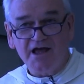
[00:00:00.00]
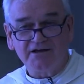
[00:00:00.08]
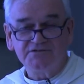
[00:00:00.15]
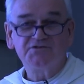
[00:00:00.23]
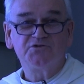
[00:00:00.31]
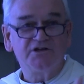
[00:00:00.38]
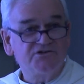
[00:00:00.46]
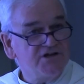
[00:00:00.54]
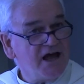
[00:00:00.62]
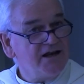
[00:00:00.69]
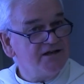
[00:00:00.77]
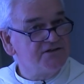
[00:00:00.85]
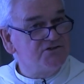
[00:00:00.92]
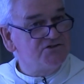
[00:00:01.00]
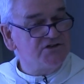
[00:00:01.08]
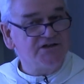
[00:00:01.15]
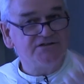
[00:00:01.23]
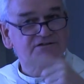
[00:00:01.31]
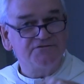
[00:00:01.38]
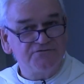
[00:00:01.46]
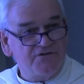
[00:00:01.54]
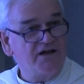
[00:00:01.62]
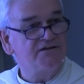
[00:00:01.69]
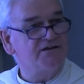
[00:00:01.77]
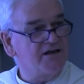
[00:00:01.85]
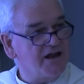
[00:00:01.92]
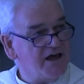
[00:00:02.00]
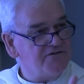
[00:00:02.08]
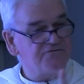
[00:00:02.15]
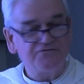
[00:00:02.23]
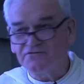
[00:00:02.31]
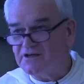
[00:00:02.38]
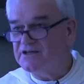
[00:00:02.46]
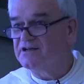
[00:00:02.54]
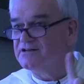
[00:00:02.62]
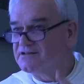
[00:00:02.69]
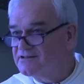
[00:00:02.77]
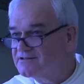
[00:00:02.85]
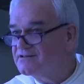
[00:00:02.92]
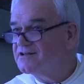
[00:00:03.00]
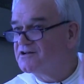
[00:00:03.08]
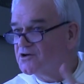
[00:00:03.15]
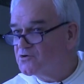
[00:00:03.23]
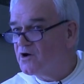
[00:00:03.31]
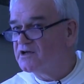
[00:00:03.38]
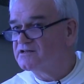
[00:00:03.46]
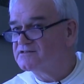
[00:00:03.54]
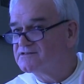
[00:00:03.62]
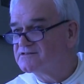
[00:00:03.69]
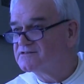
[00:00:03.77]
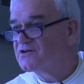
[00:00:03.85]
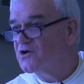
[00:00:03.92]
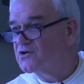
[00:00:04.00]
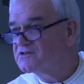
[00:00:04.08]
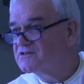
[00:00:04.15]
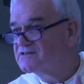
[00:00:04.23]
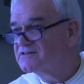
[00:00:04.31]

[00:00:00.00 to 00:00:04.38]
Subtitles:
So the challenge is to find the life in Aquinas's thought,